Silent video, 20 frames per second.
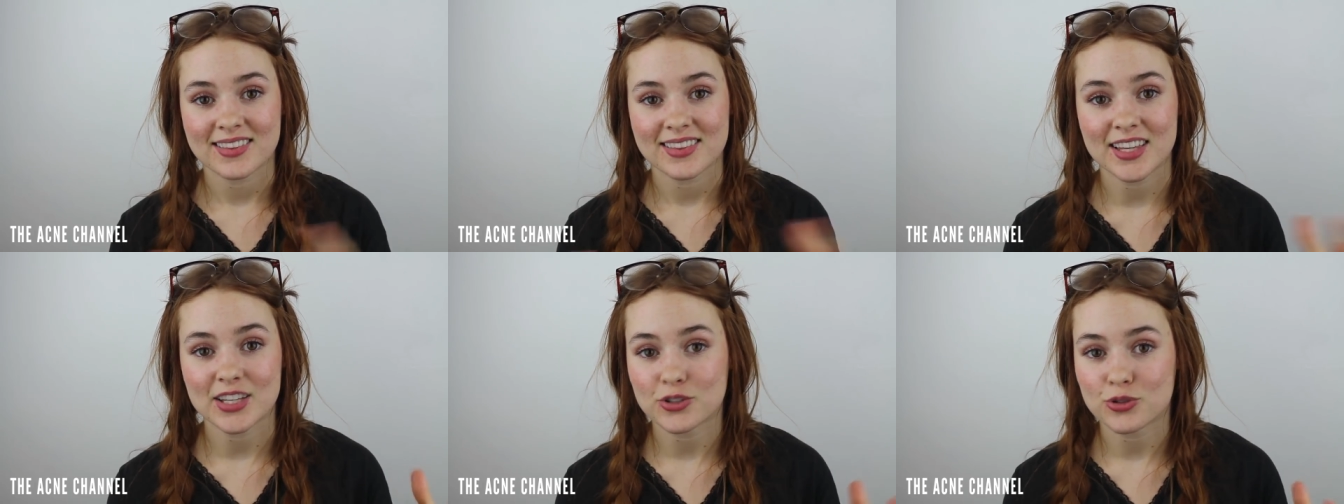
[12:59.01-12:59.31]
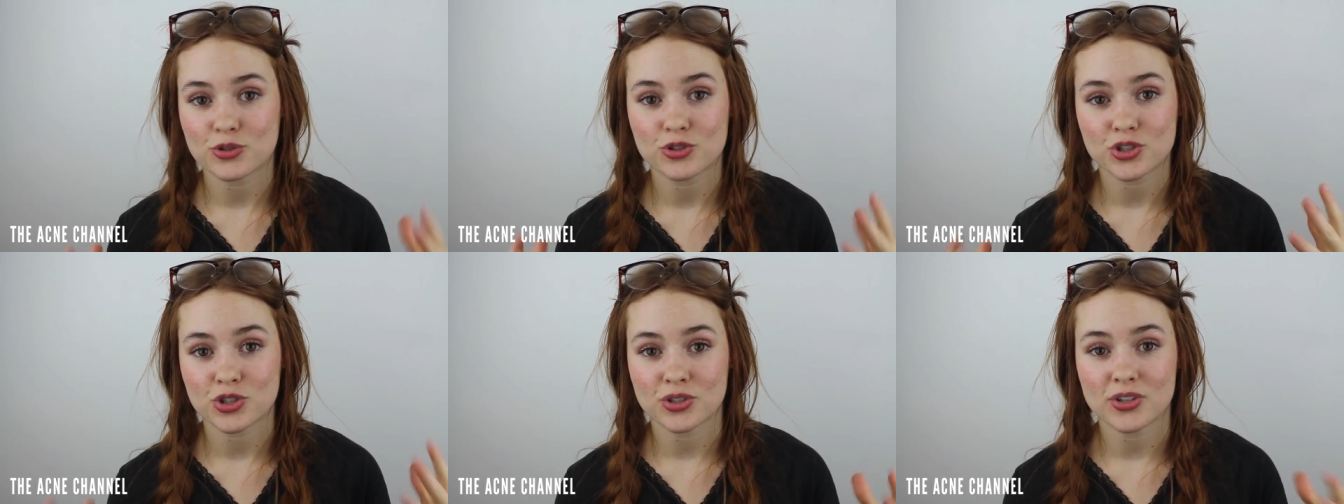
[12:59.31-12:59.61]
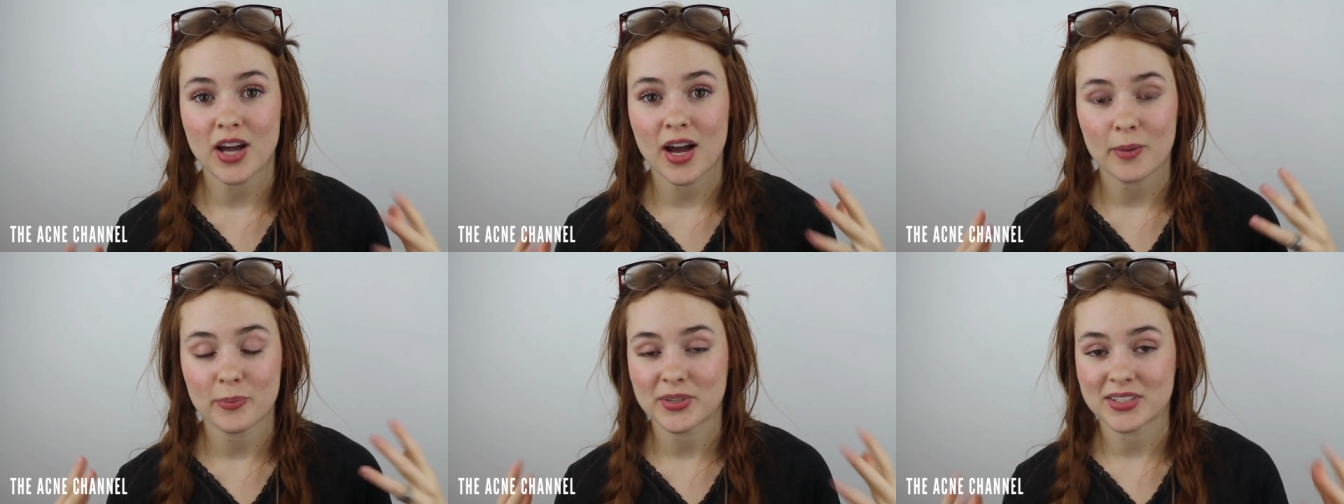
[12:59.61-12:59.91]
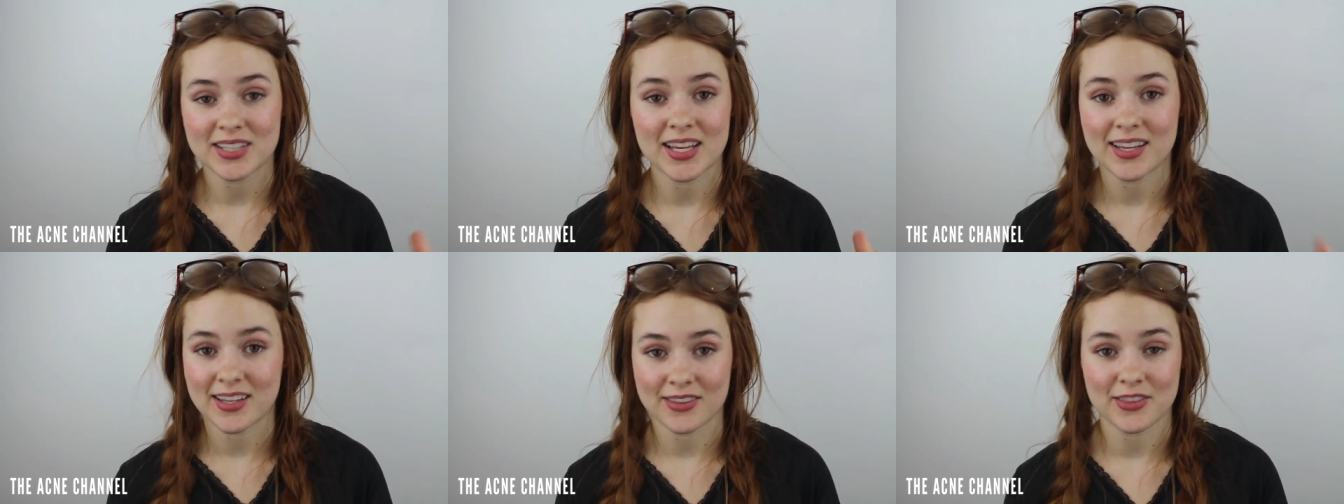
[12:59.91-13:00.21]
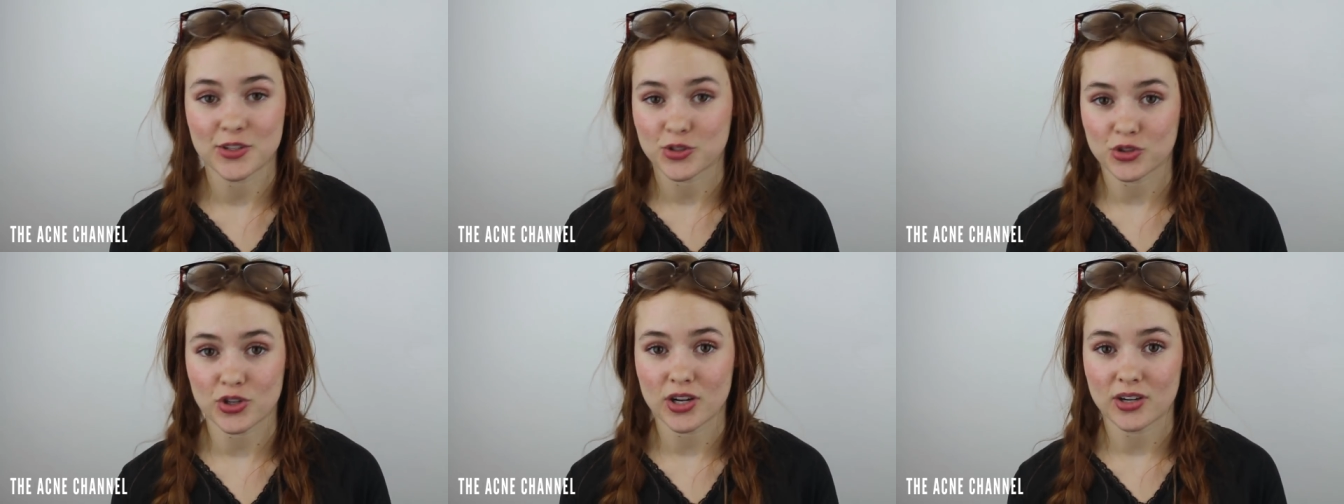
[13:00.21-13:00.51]
then you should not be
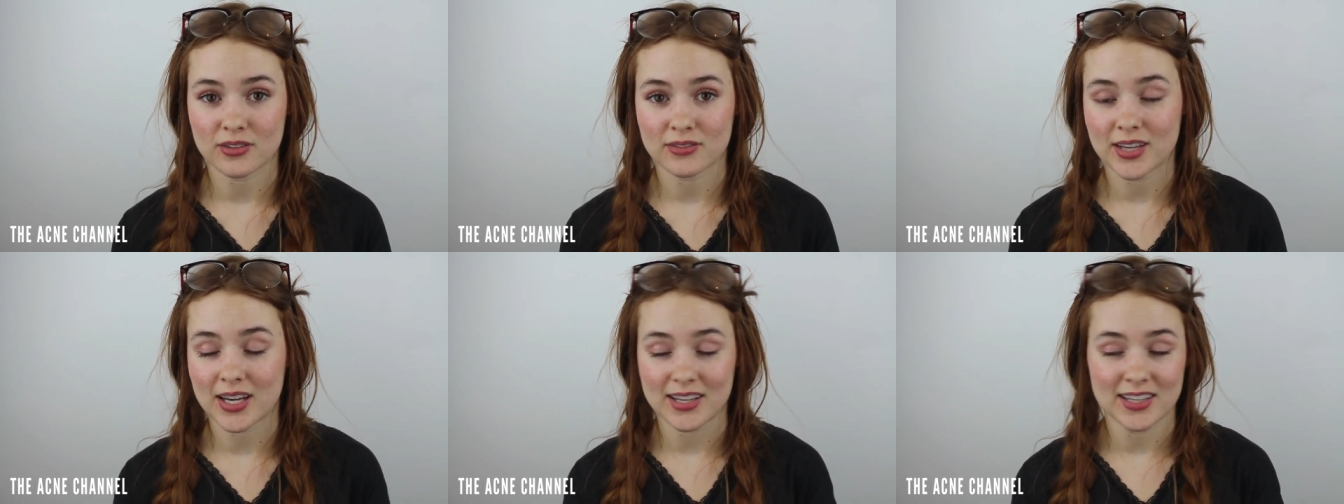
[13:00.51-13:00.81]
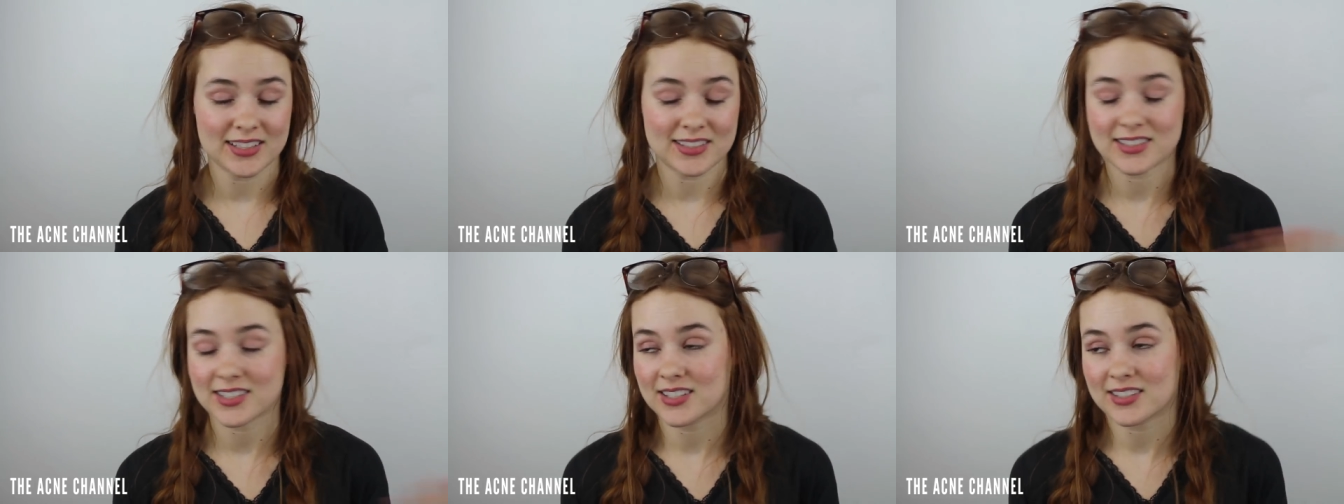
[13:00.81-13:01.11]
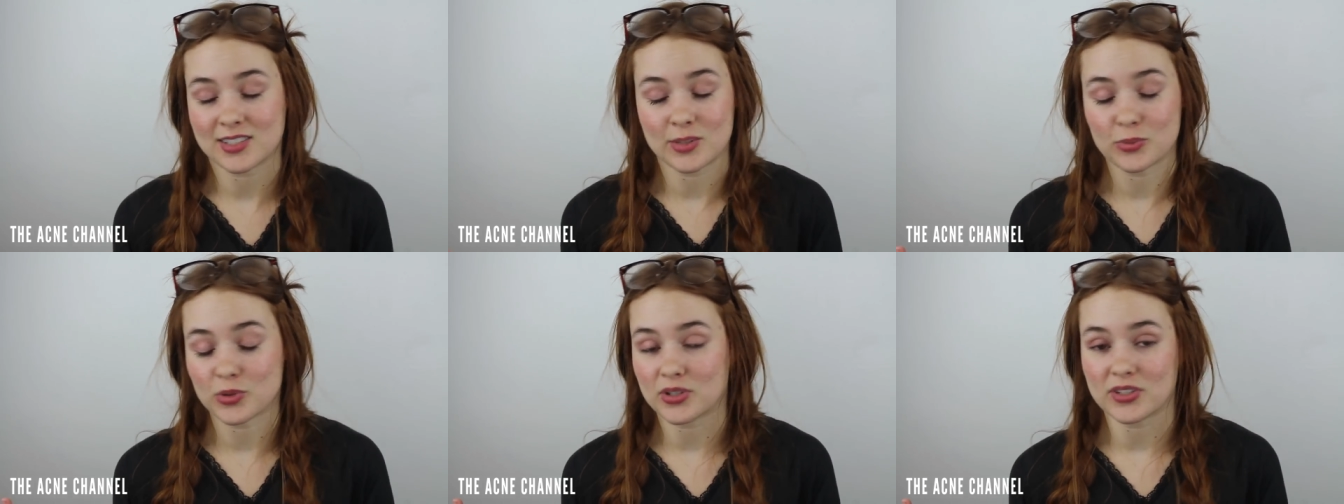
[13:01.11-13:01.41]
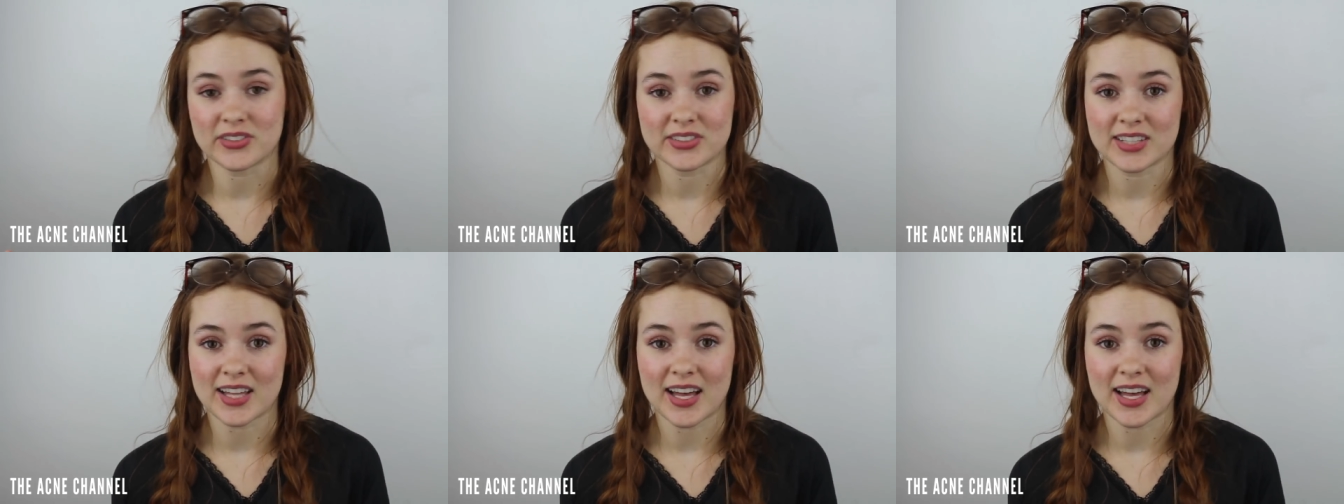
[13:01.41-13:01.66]
taking the drug. That it's as simple as